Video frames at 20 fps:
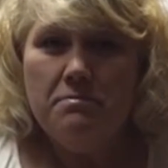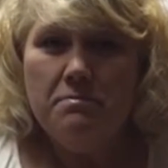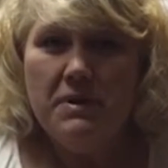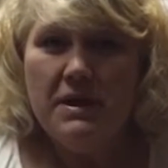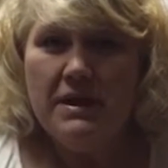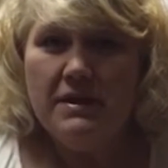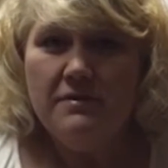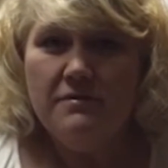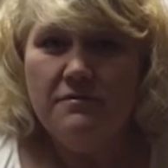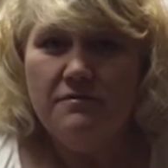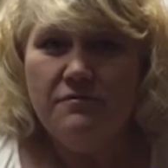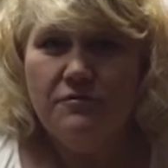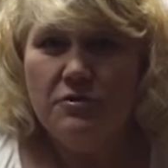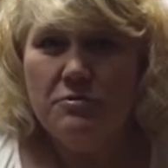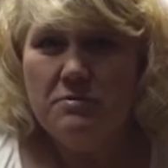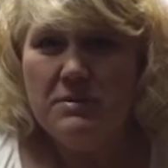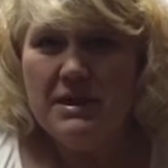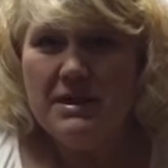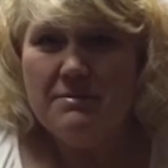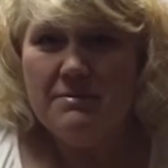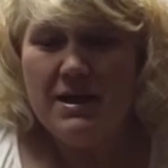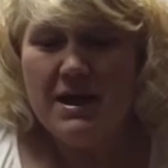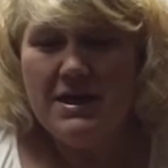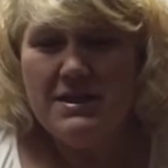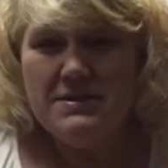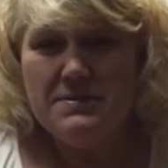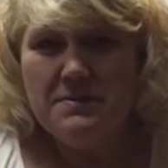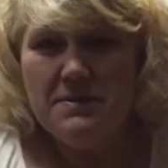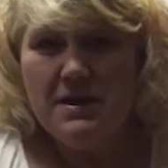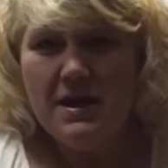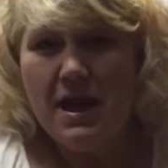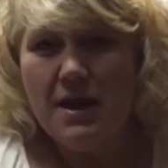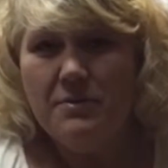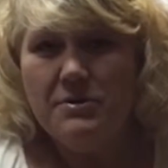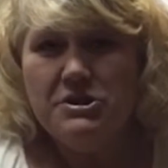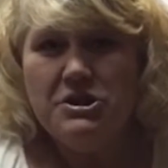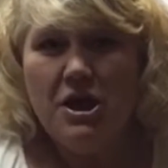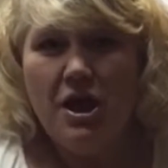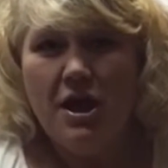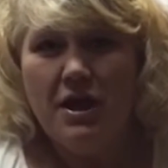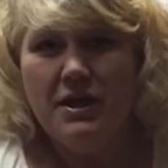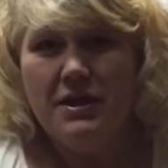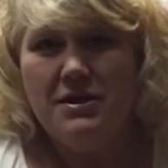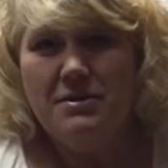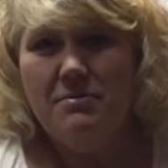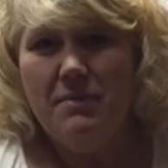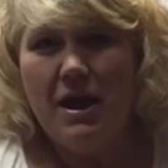But for me, my husband and I were talking